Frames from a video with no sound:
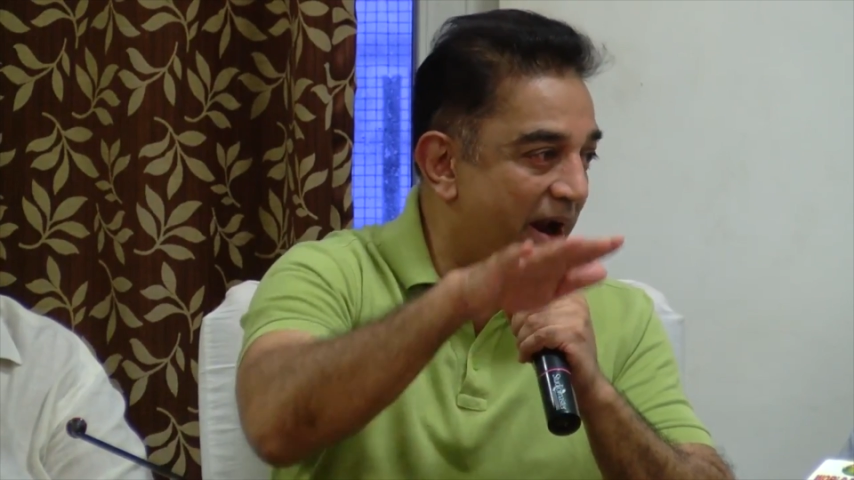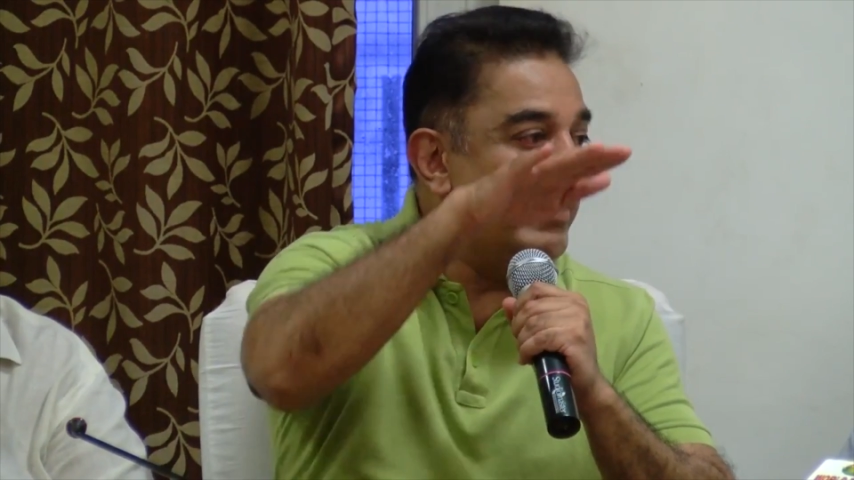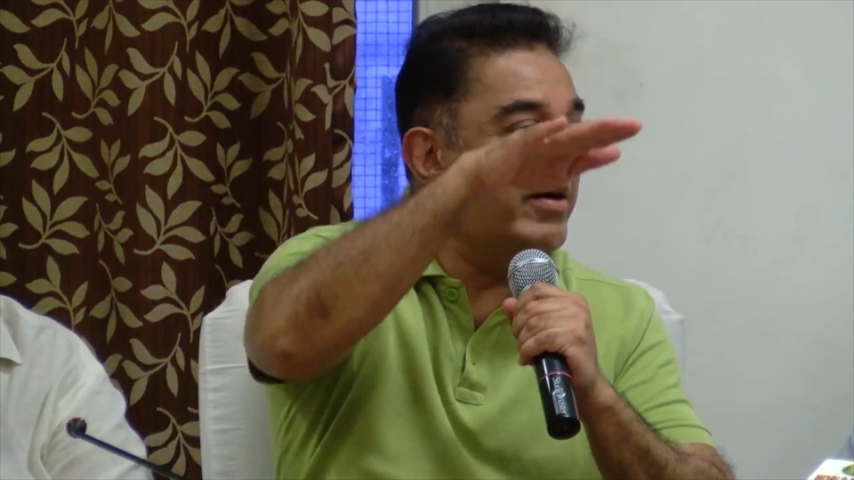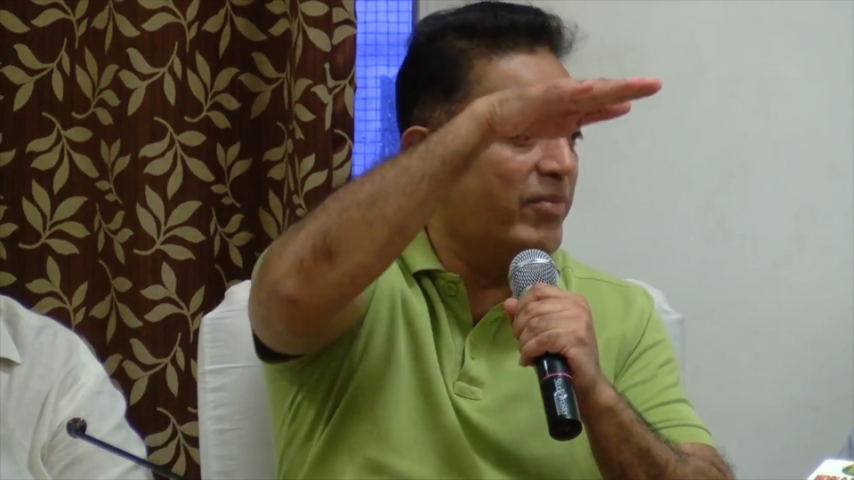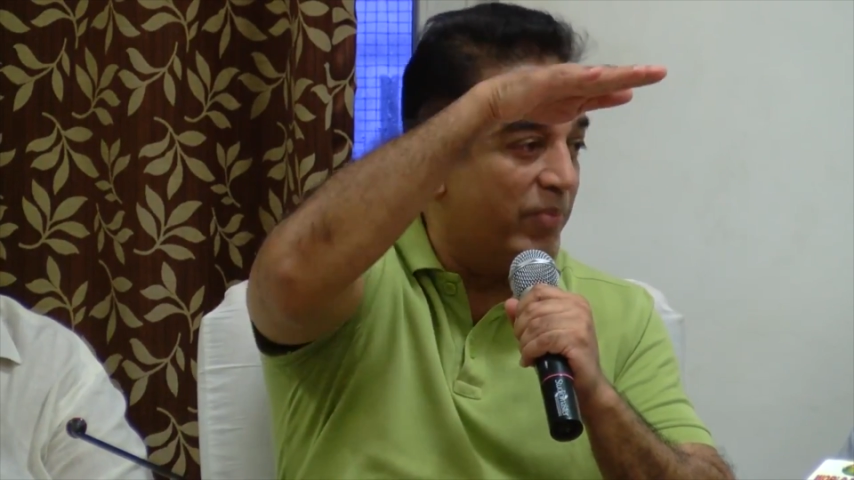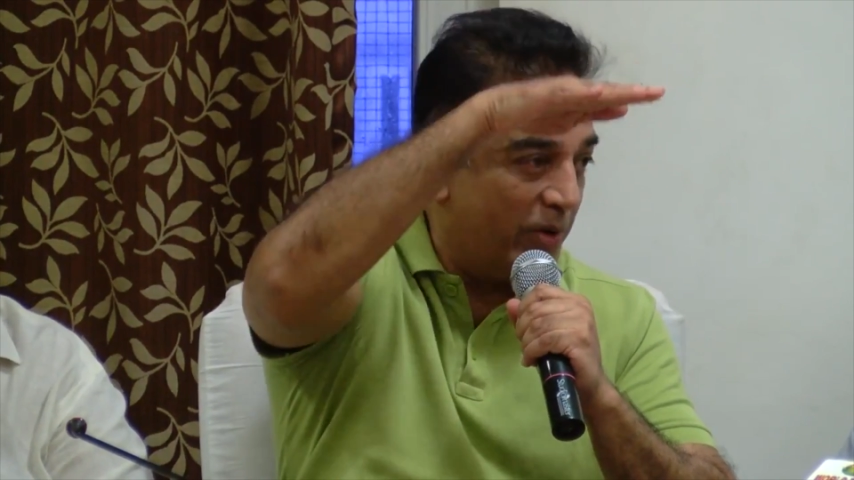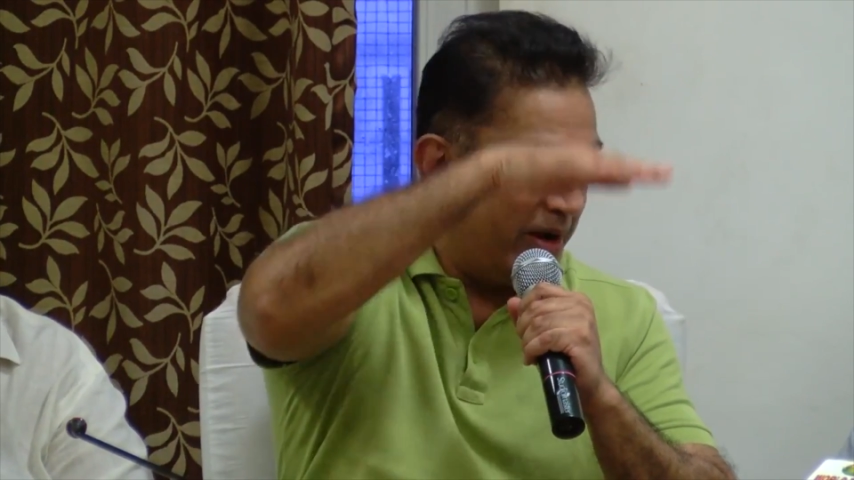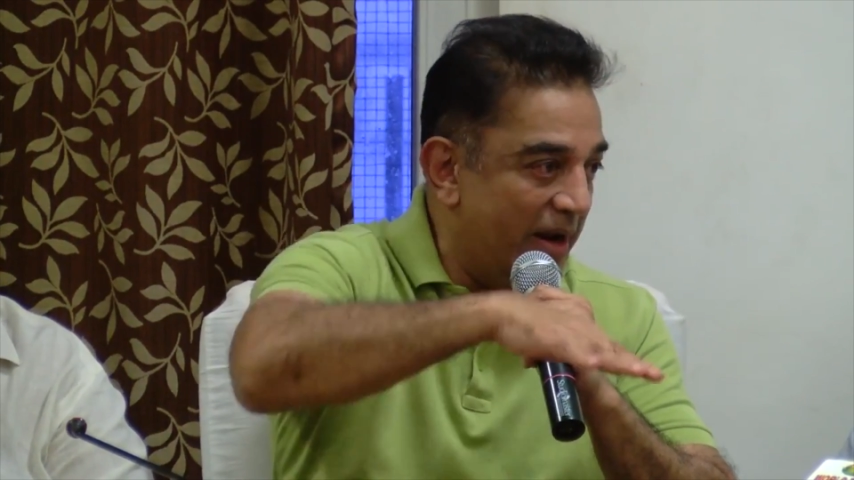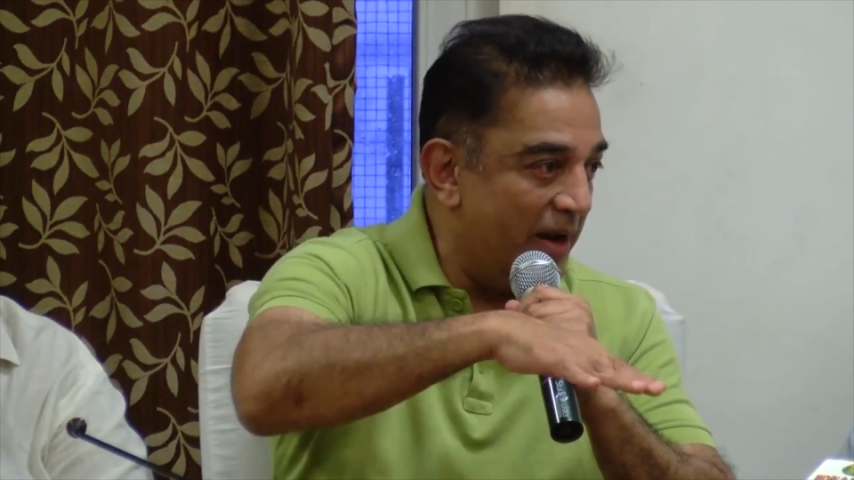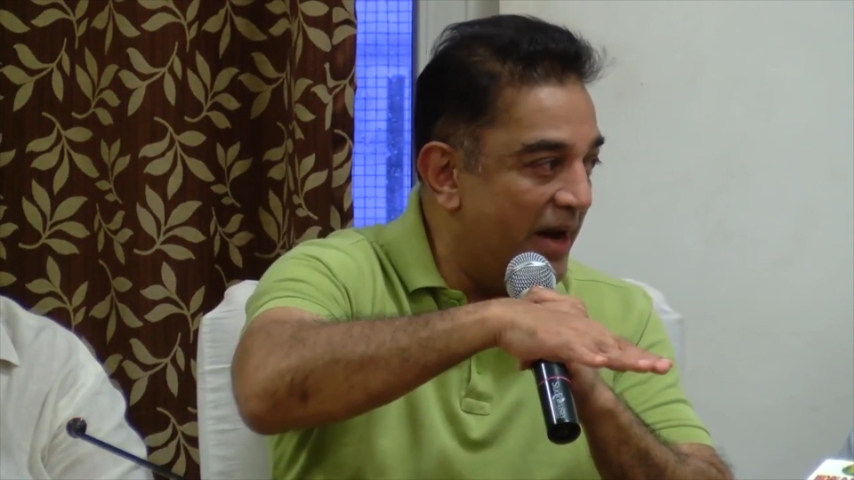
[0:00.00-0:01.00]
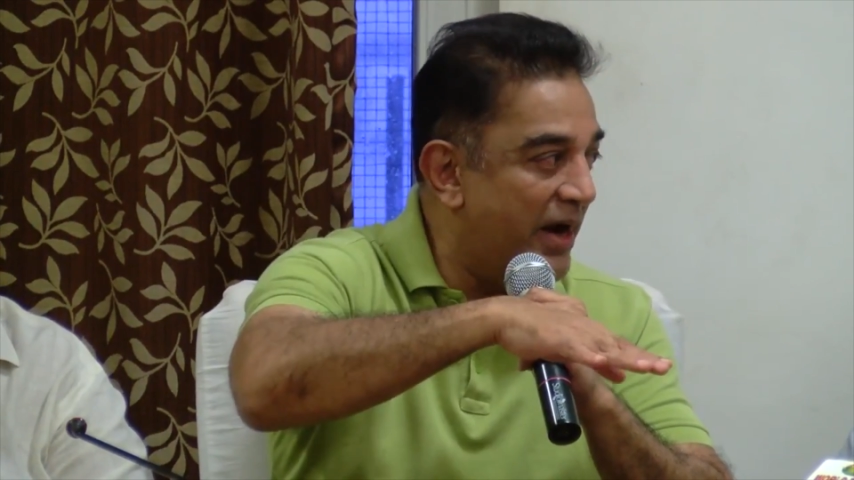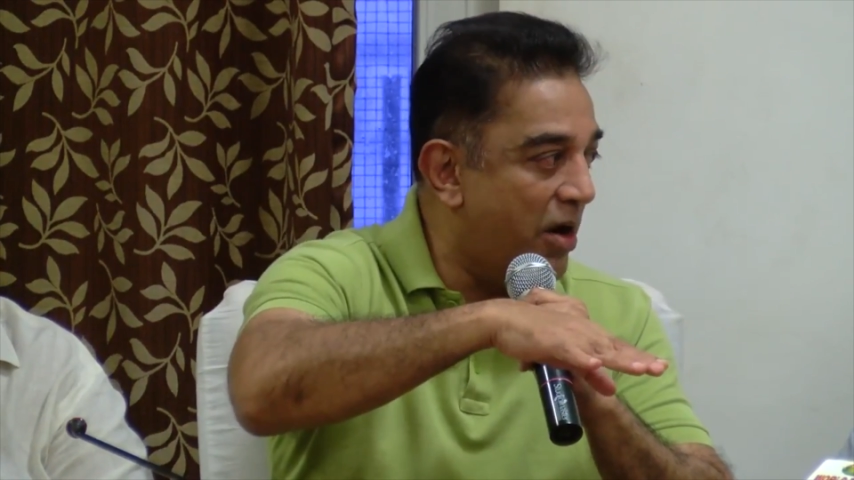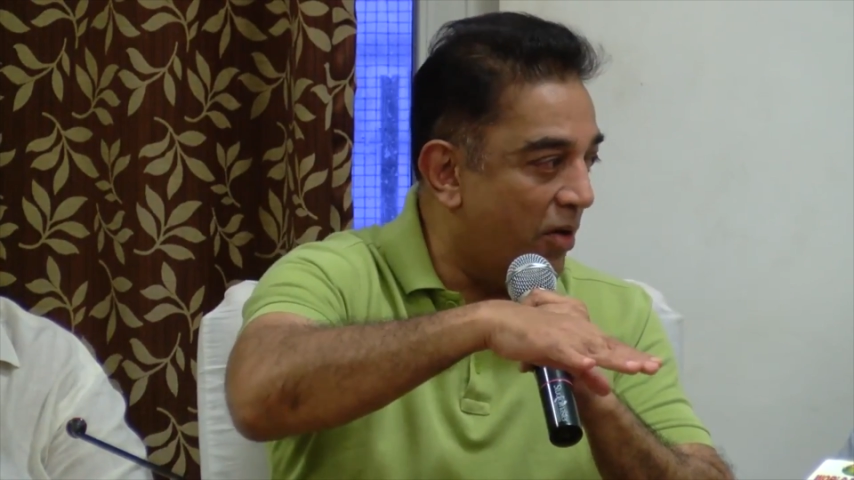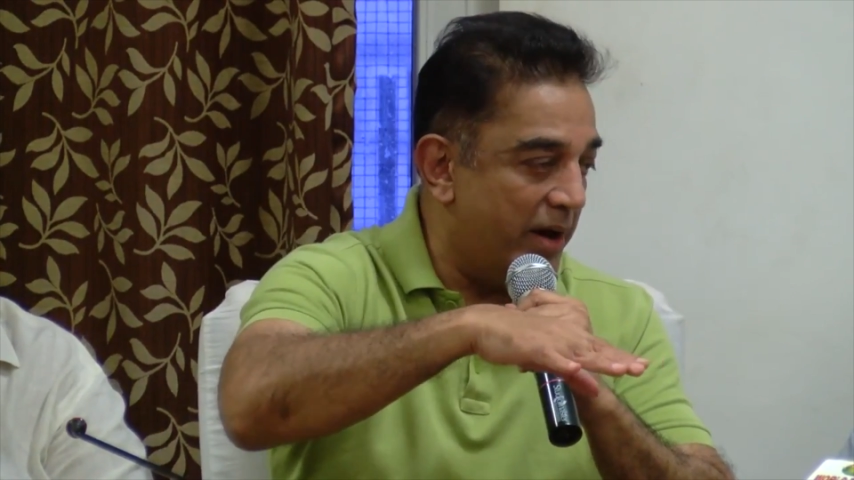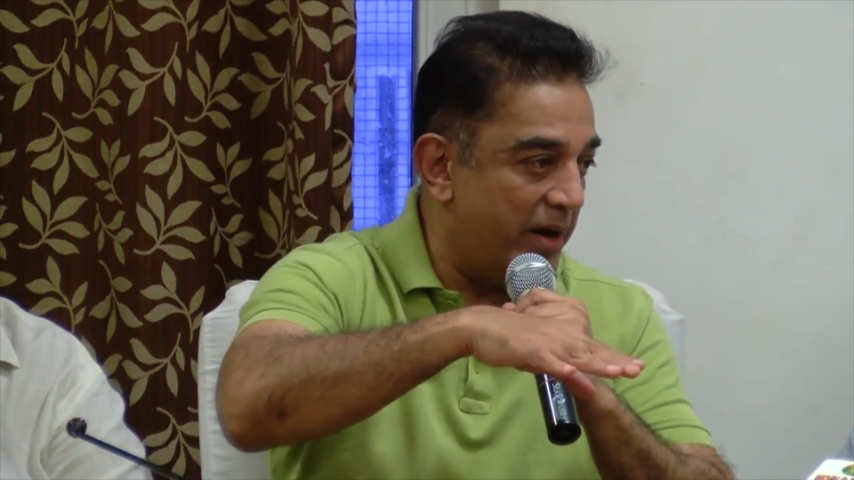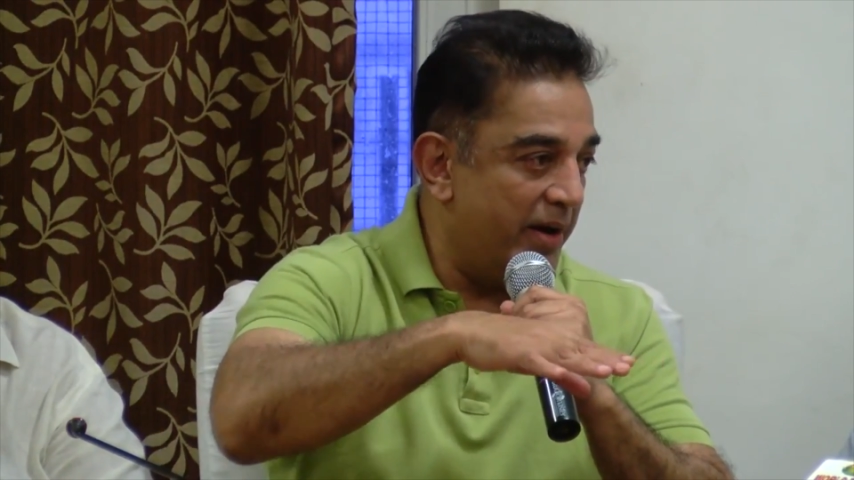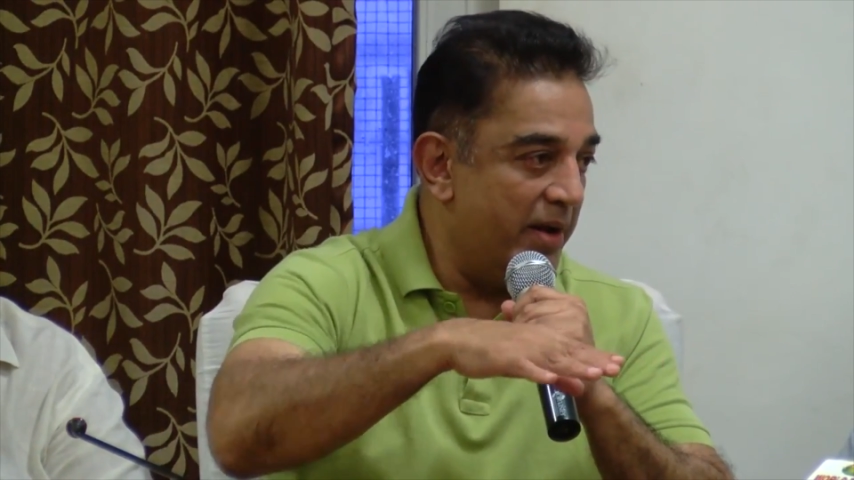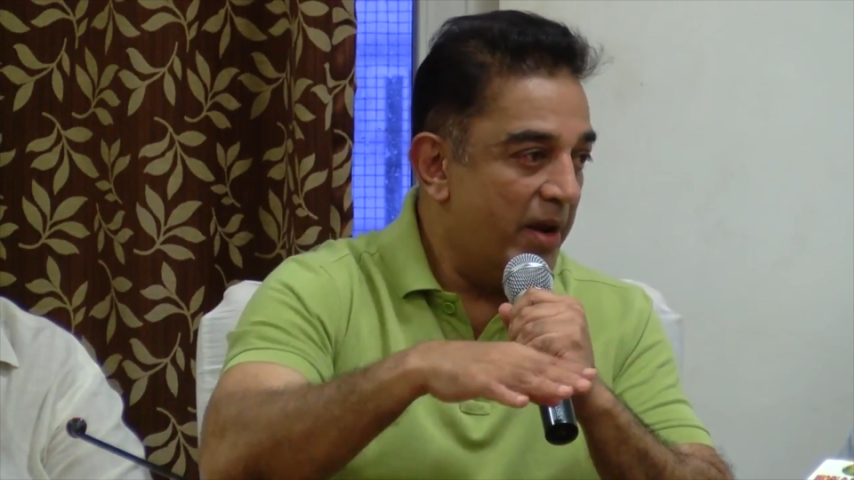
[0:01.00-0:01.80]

and putting a lid on it?